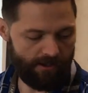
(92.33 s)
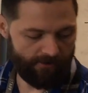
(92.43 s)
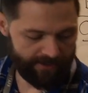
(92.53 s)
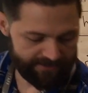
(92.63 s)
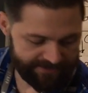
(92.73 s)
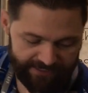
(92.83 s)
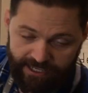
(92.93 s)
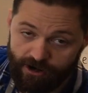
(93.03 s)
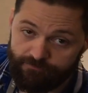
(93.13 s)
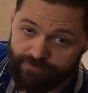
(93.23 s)
Alright,
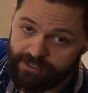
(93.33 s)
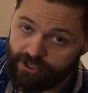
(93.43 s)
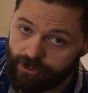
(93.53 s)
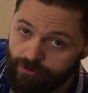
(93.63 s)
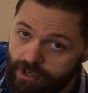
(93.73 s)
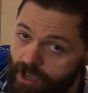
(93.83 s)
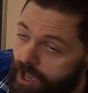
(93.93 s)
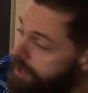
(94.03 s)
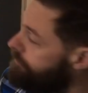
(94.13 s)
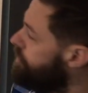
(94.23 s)
today in our video,
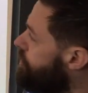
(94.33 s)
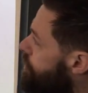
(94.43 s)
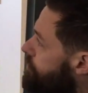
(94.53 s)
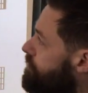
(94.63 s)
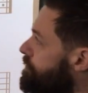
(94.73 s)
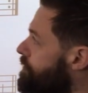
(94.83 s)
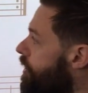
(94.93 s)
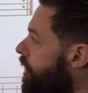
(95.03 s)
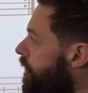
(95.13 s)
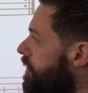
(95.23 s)
I'm going to go
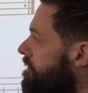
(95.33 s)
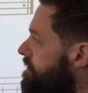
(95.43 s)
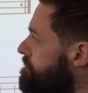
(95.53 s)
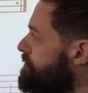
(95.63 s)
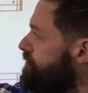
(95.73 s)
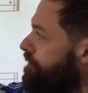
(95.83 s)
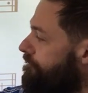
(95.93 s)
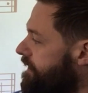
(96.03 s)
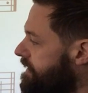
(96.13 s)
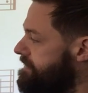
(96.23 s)
through all of the musical
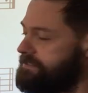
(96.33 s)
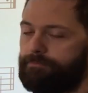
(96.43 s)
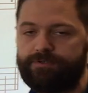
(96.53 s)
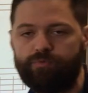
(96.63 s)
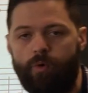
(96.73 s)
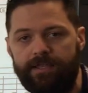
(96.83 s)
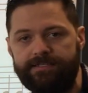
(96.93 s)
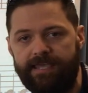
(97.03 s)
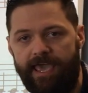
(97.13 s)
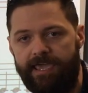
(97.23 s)
fitness numbers
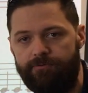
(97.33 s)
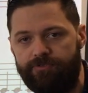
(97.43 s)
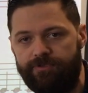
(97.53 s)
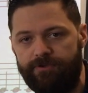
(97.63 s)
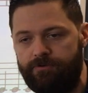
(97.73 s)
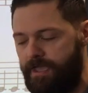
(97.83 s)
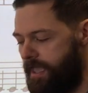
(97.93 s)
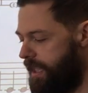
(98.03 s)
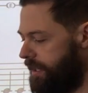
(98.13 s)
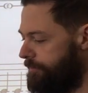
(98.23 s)
1 to 8 with you,
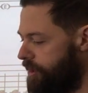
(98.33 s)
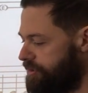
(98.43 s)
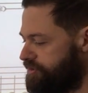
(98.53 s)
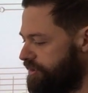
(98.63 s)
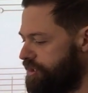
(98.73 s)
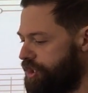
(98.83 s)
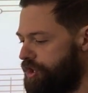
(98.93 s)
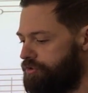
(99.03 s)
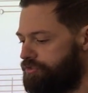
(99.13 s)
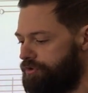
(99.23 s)
and I'm also going to
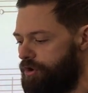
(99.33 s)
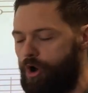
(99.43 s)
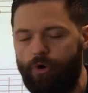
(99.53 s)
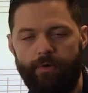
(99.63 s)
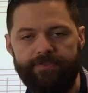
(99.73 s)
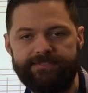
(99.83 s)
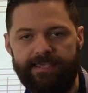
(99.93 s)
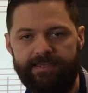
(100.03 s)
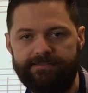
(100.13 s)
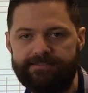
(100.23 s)
go through Oh and the
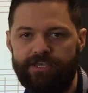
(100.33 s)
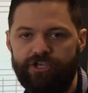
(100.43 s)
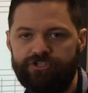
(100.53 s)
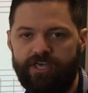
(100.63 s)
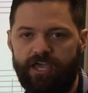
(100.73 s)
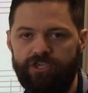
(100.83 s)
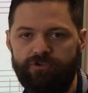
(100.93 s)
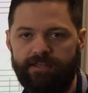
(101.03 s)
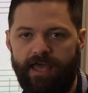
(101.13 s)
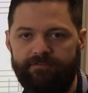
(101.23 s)
Saints so that
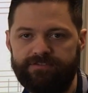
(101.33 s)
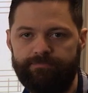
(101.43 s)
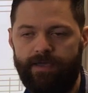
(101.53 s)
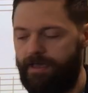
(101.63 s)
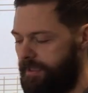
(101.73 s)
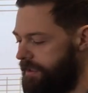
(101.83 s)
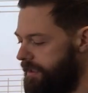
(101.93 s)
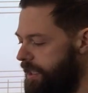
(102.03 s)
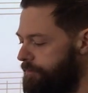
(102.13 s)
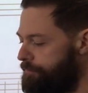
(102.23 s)
you can have some
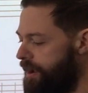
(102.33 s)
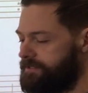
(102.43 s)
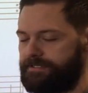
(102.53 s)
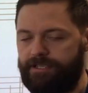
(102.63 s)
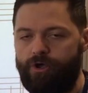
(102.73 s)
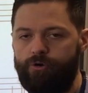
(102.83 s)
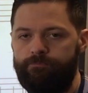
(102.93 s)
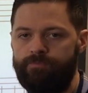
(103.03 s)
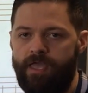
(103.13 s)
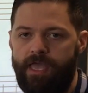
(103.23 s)
help practicing at
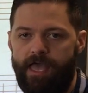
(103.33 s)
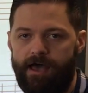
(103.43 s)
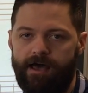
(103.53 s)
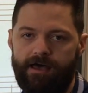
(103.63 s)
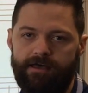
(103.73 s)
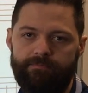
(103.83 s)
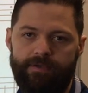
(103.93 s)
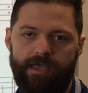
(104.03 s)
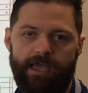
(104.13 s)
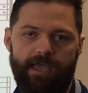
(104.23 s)
home
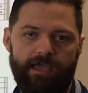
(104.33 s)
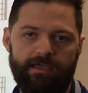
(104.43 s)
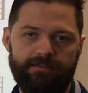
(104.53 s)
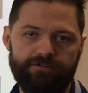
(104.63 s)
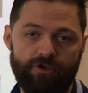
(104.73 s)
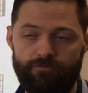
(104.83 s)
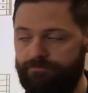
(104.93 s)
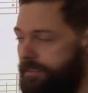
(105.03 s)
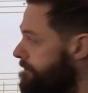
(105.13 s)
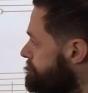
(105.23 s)
and go
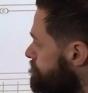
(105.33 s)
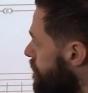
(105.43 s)
from there.